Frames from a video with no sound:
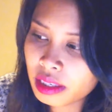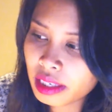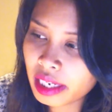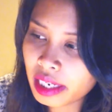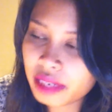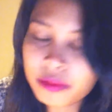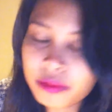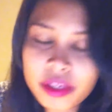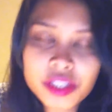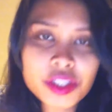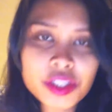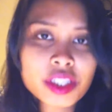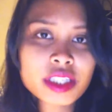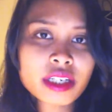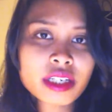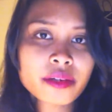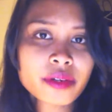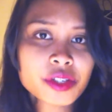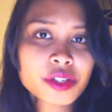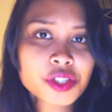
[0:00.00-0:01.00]
Like when she
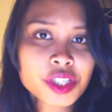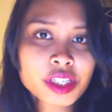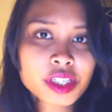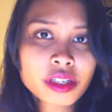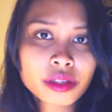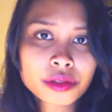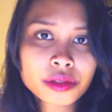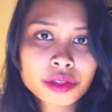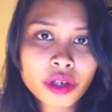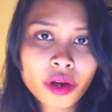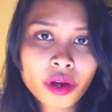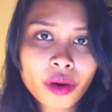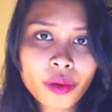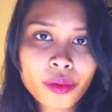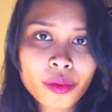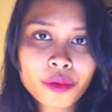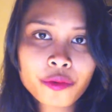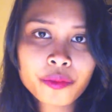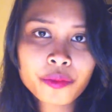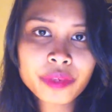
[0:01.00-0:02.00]
say when she goes
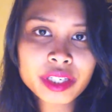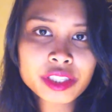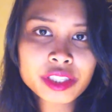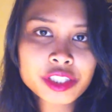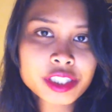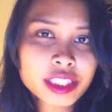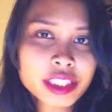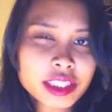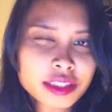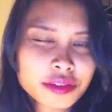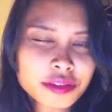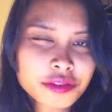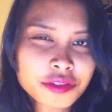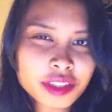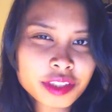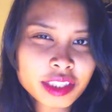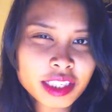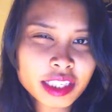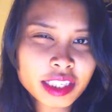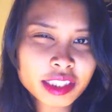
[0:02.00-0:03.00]
home and she doesn't
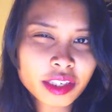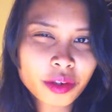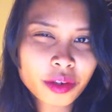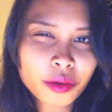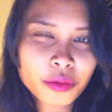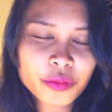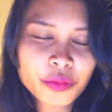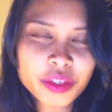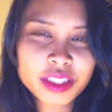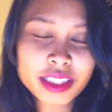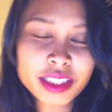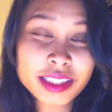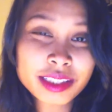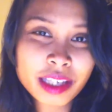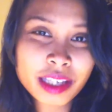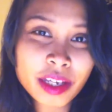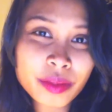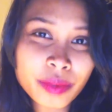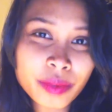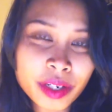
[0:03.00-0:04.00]
feel like the home is the
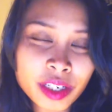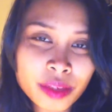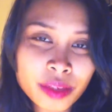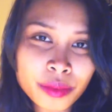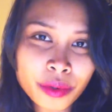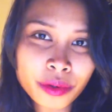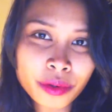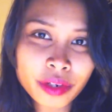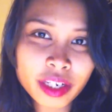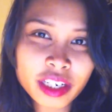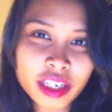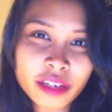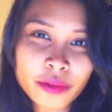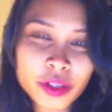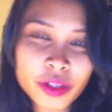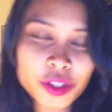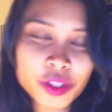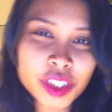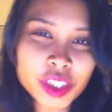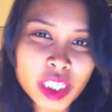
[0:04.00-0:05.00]
same anymore, and then
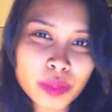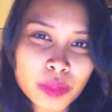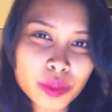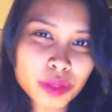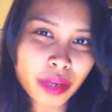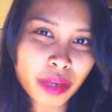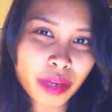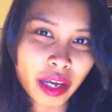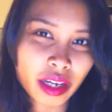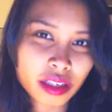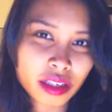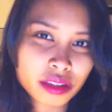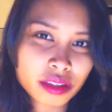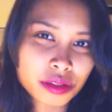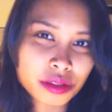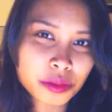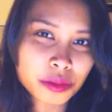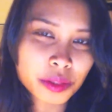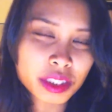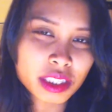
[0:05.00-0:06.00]
when she comes back
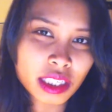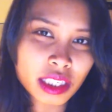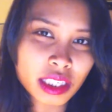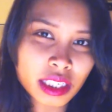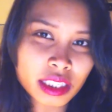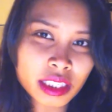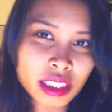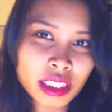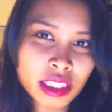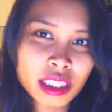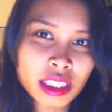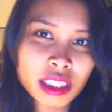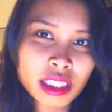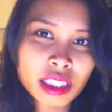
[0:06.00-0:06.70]
to Switzerland,